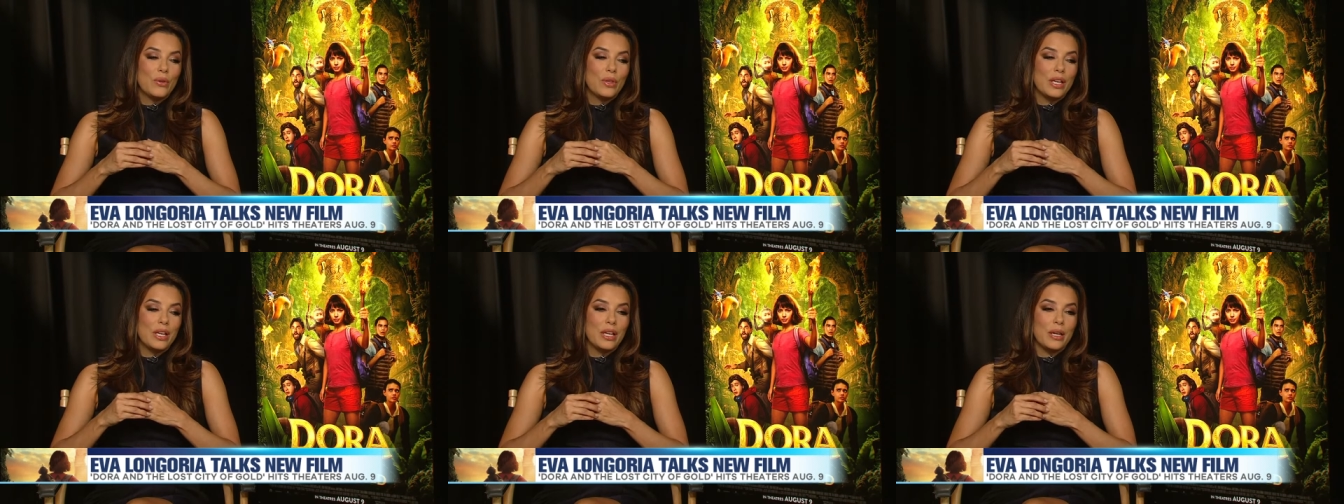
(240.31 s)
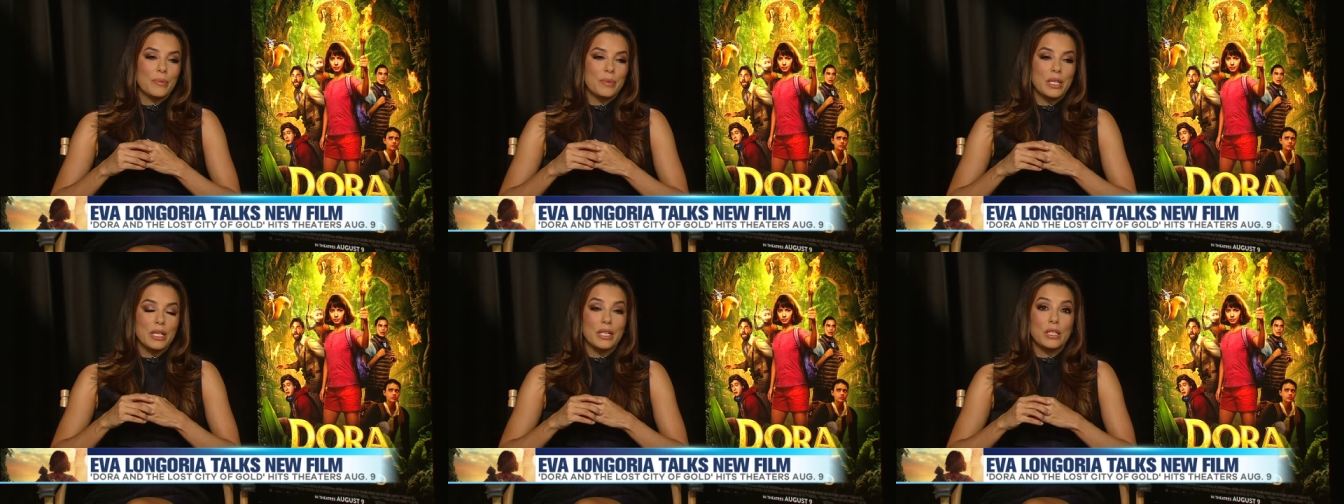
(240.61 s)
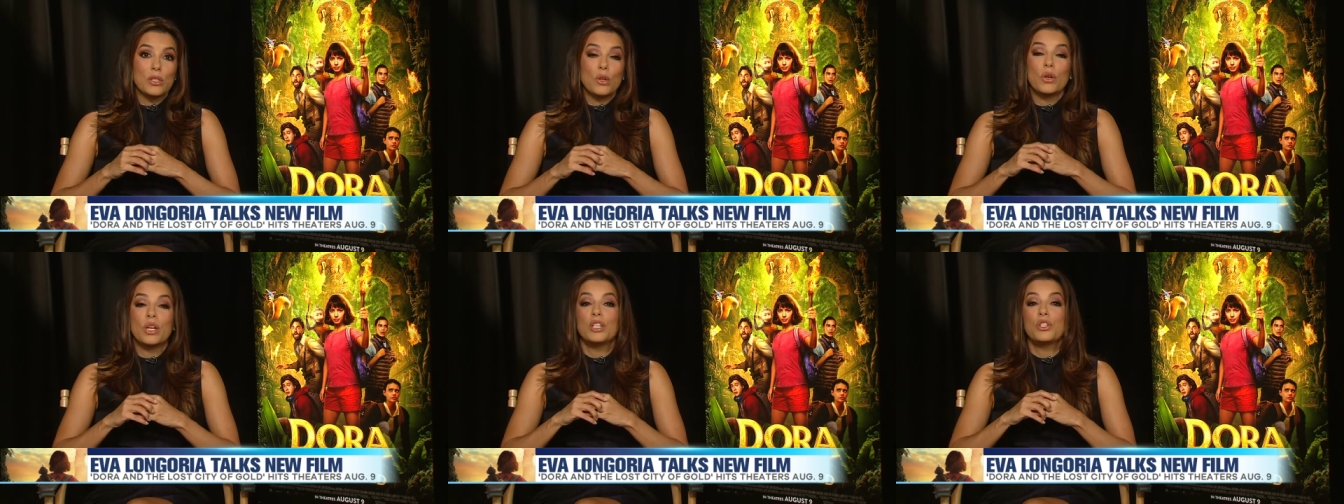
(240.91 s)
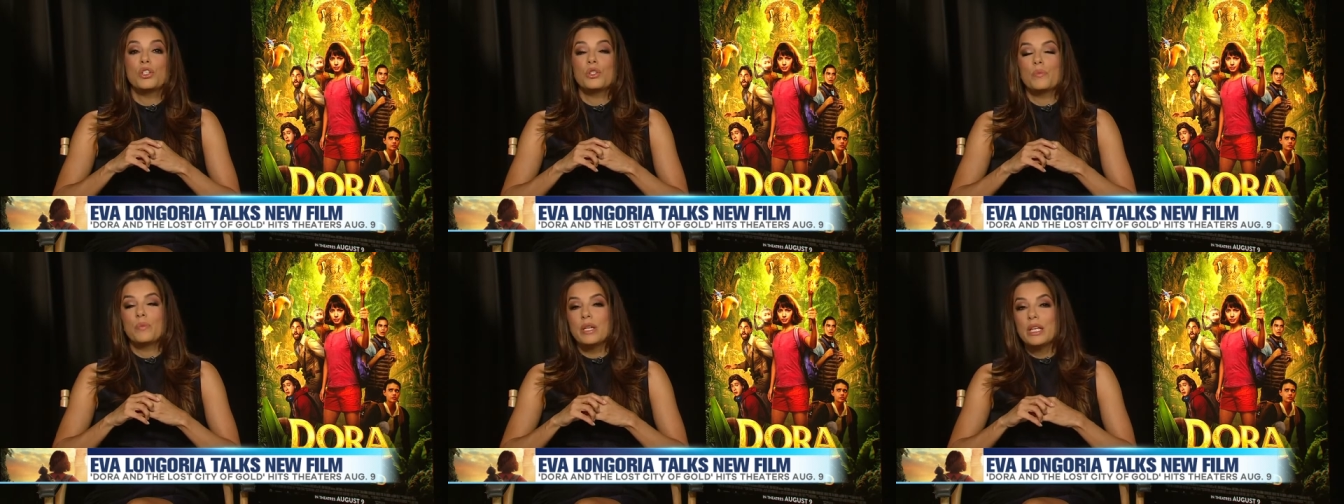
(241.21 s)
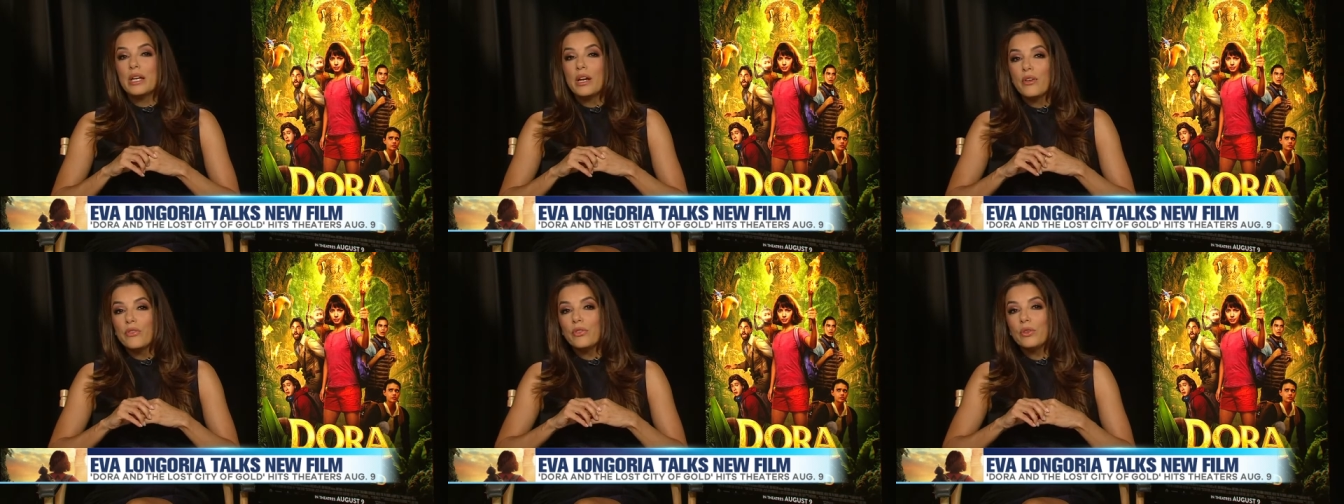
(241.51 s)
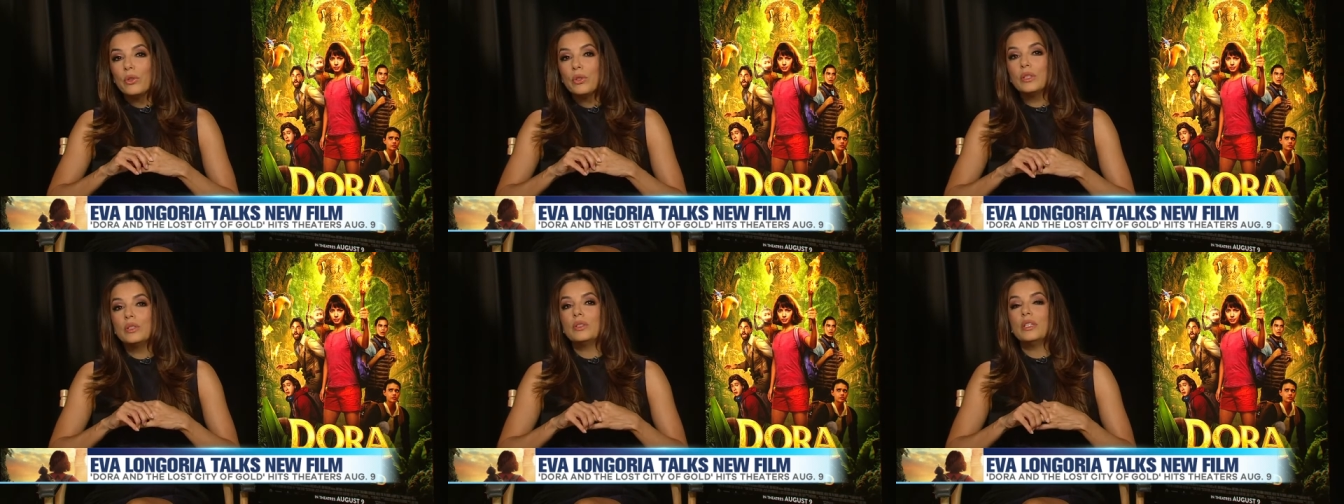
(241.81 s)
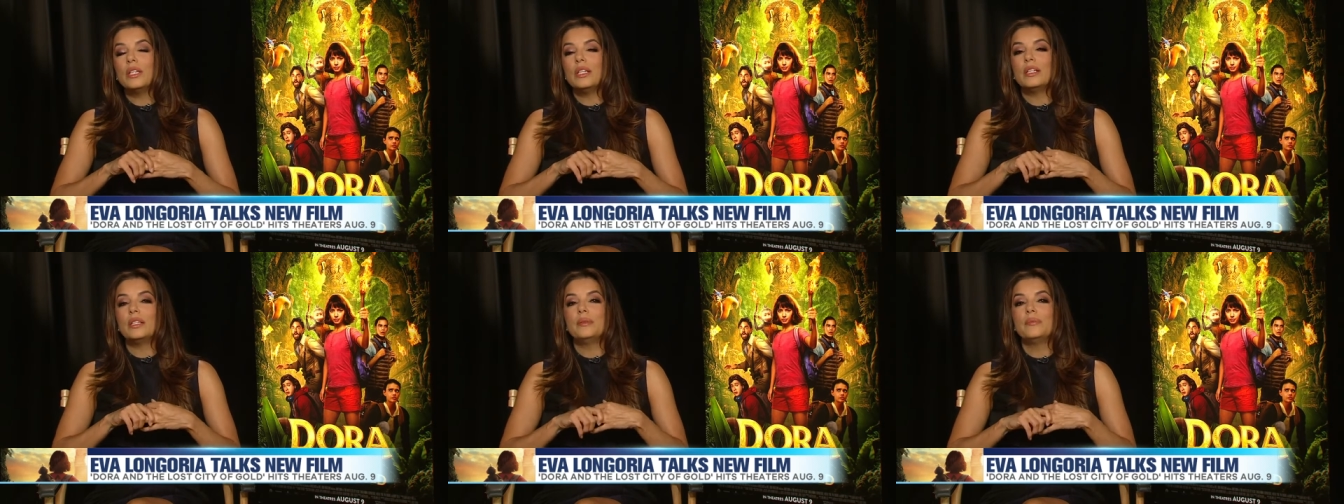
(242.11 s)
they kept telling us, okay, just be careful and
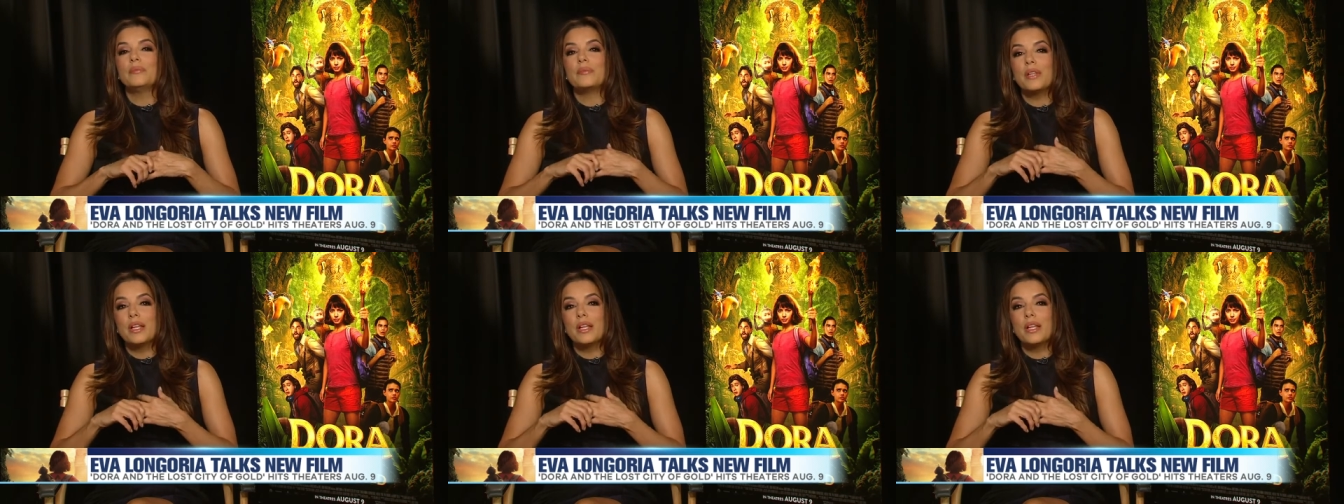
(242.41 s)
uh,